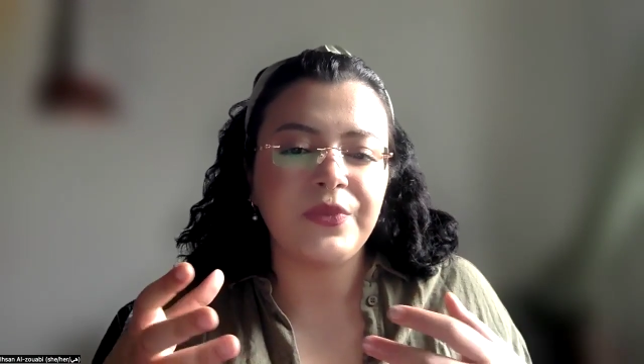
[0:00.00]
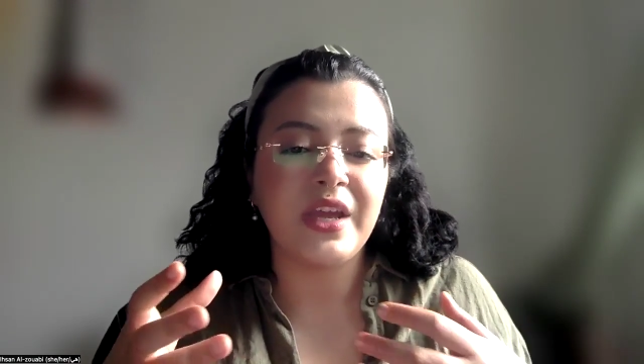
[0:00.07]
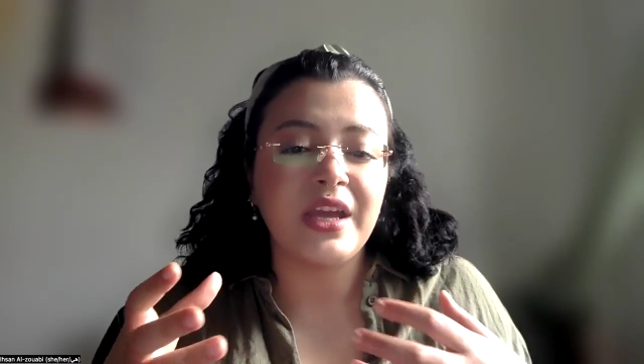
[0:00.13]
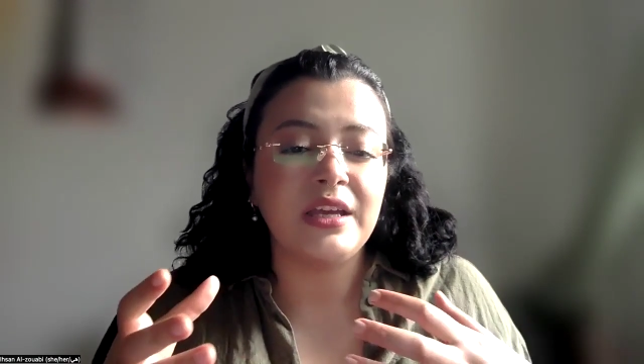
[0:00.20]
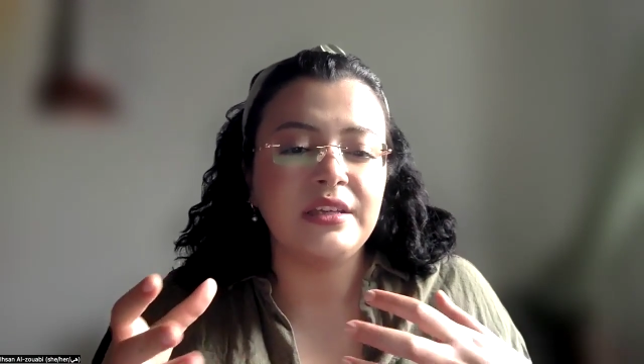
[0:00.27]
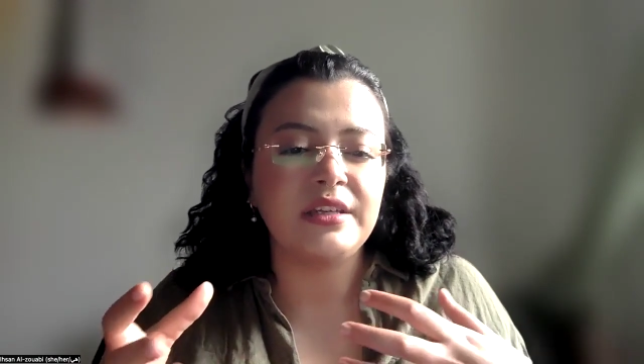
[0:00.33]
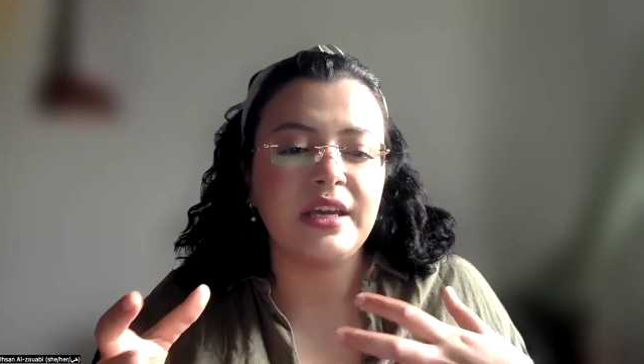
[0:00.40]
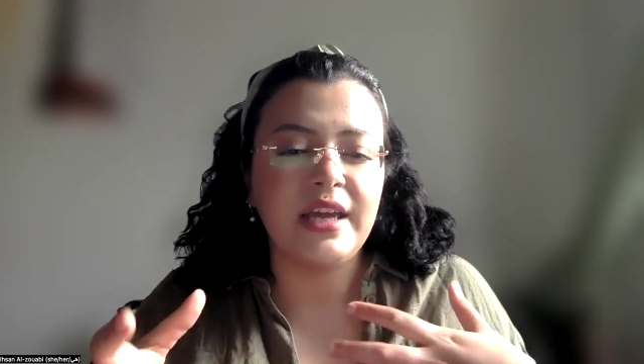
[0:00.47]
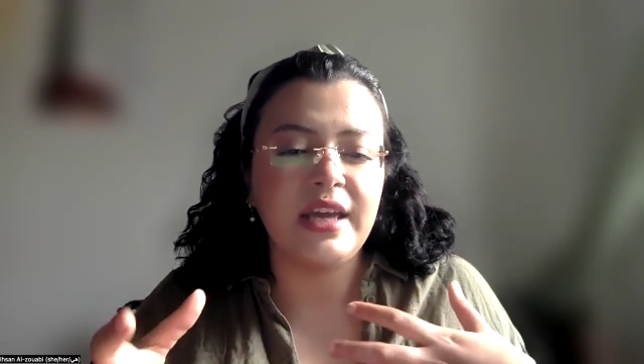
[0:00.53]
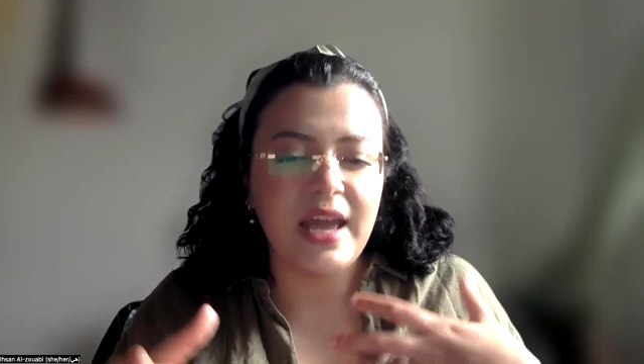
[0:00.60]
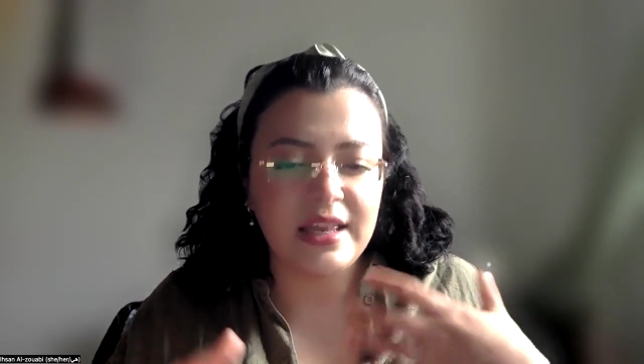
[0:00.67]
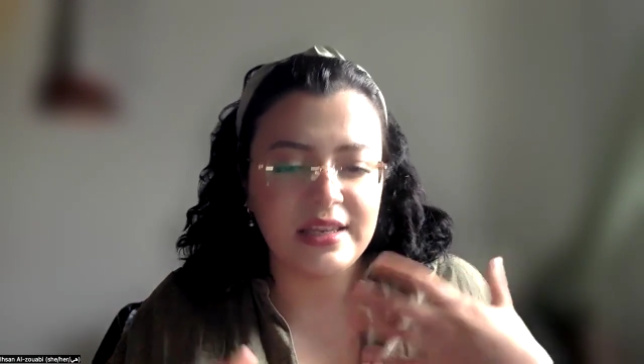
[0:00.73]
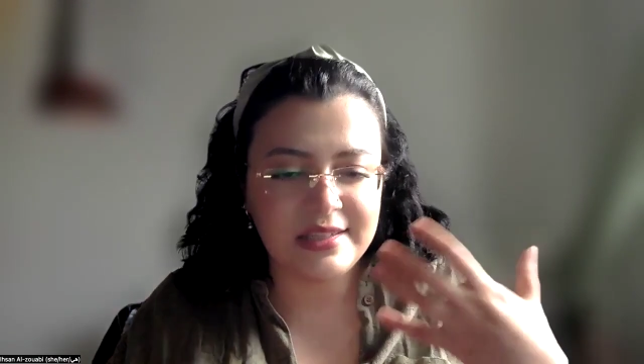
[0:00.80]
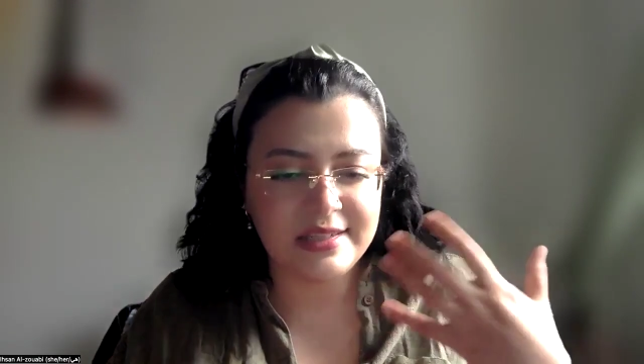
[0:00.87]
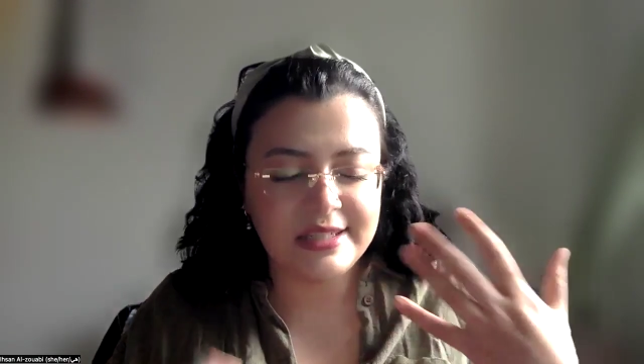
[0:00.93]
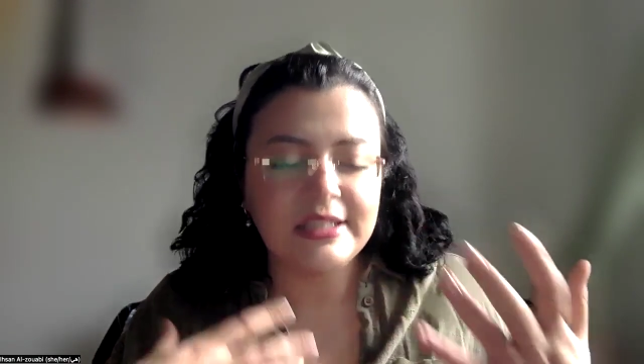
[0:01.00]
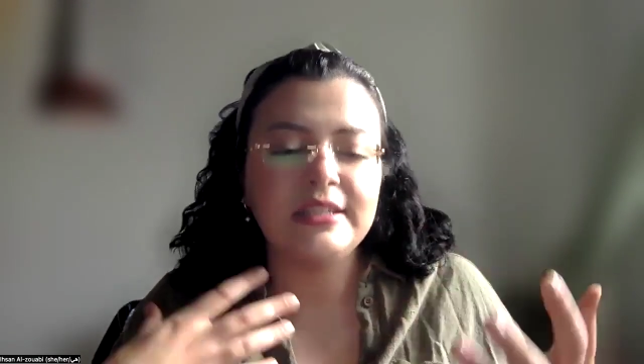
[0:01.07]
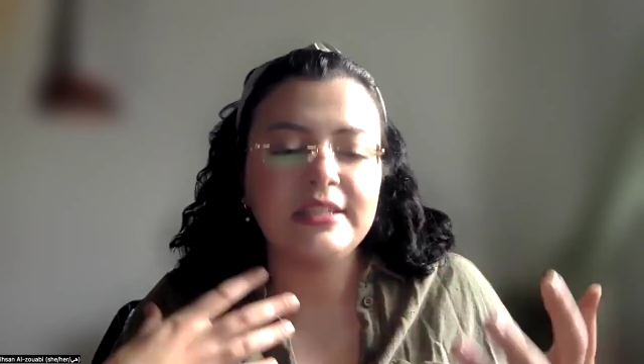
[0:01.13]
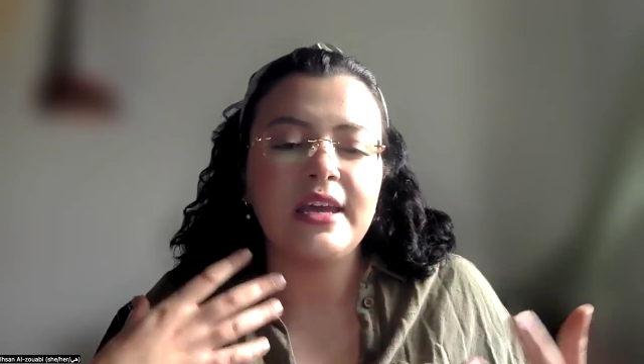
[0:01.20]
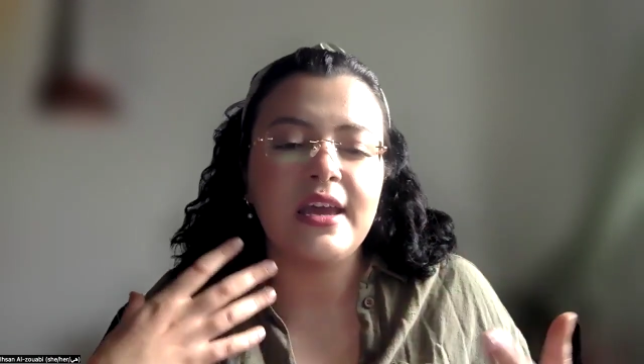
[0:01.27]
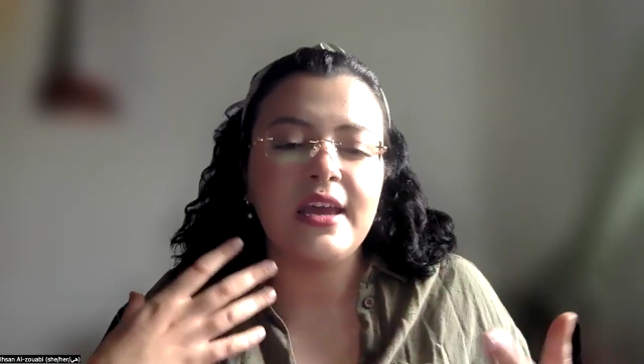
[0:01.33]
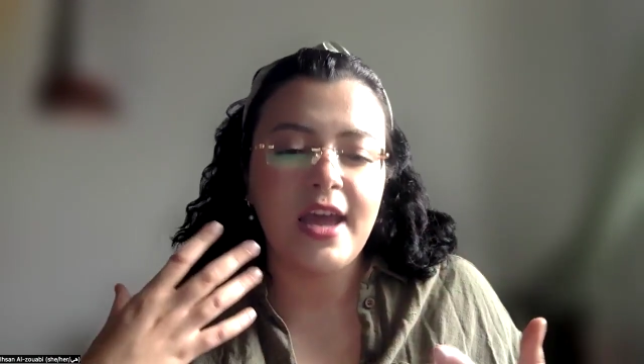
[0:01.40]
and it
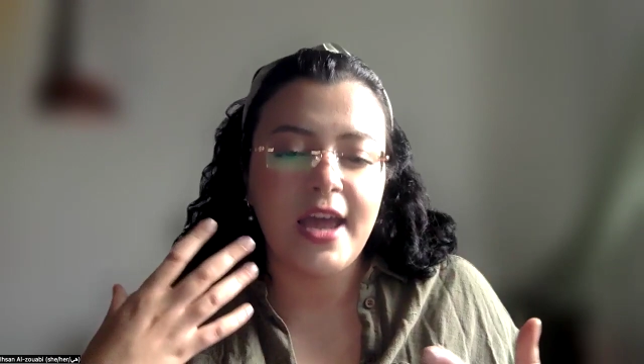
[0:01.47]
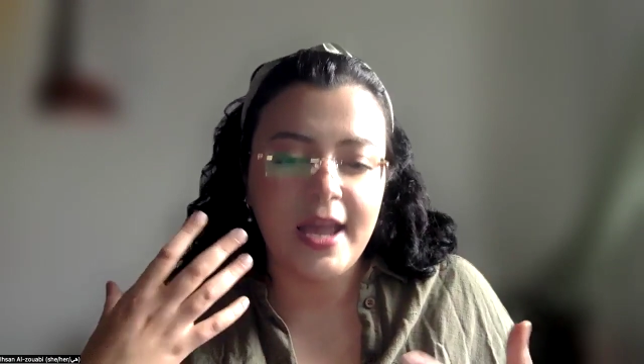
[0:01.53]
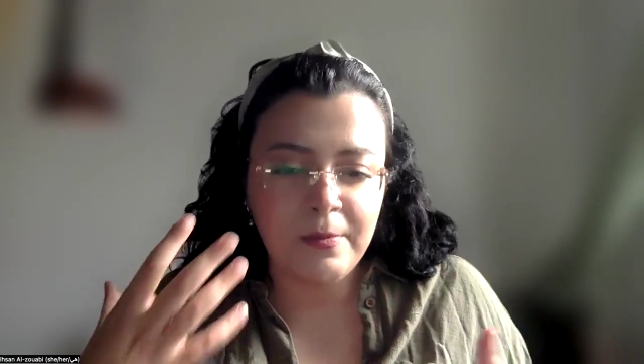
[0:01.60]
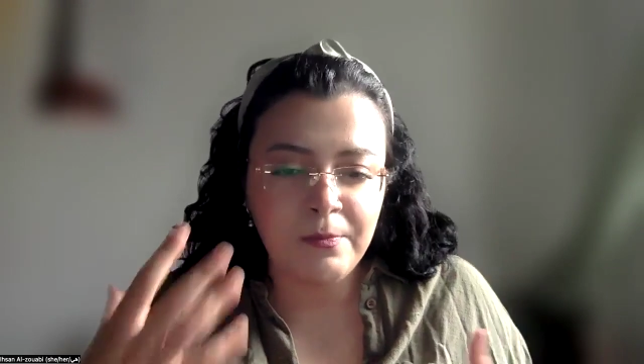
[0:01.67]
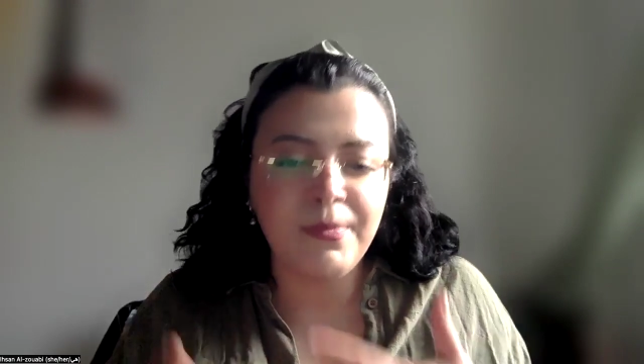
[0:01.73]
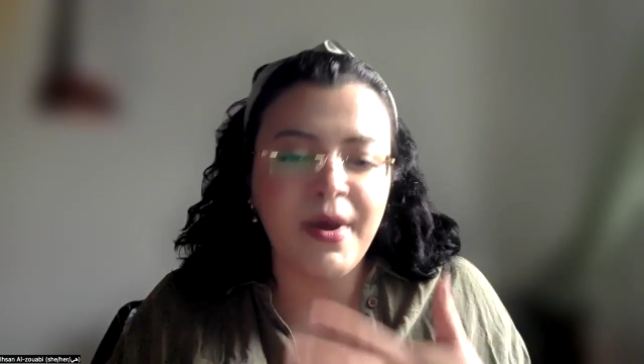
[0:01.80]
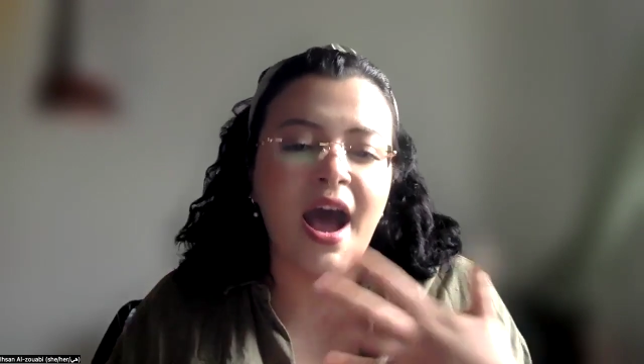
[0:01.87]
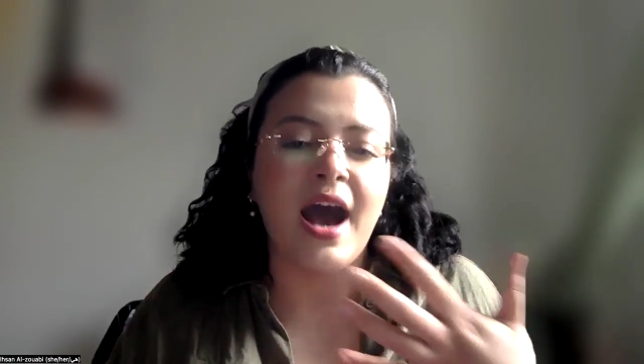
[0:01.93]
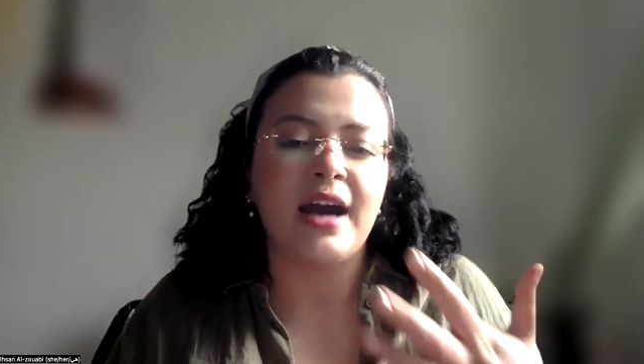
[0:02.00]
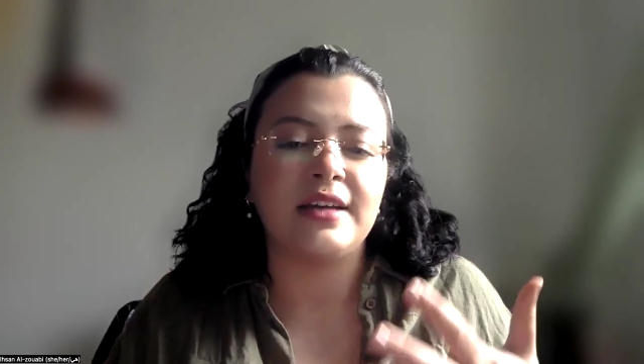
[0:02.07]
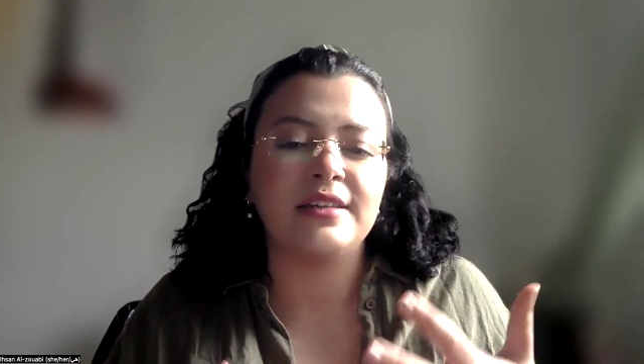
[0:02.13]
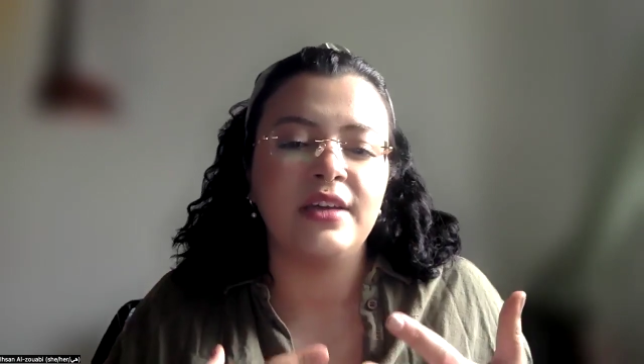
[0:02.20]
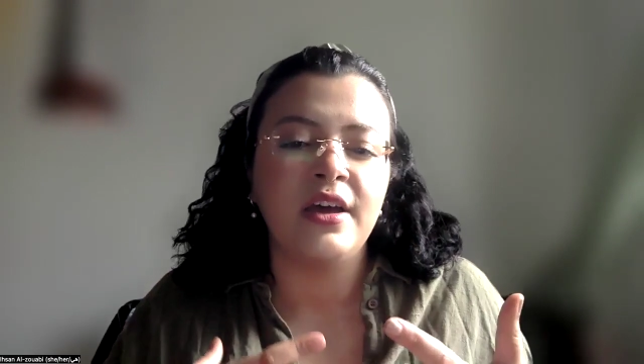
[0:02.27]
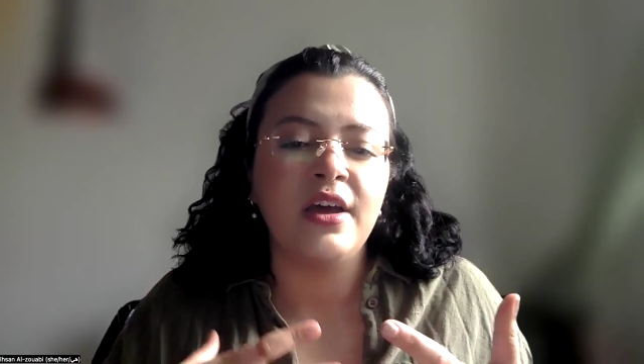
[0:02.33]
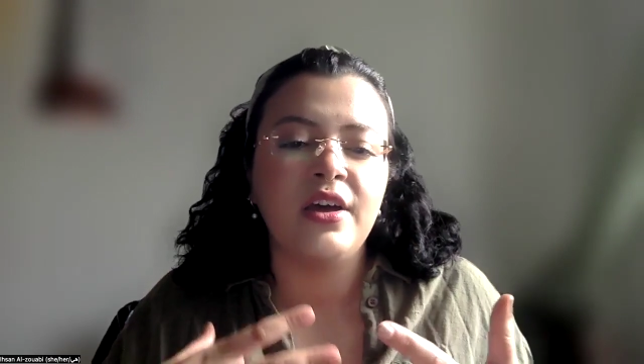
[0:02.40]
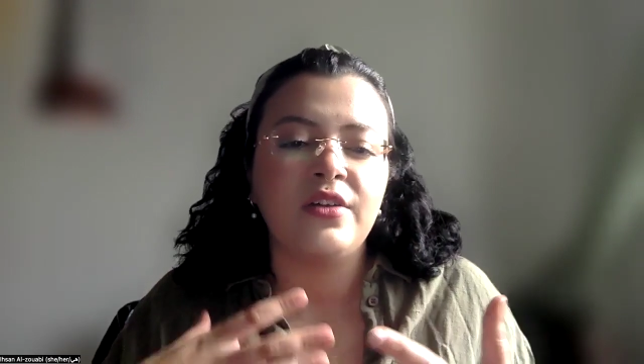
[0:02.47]
did impact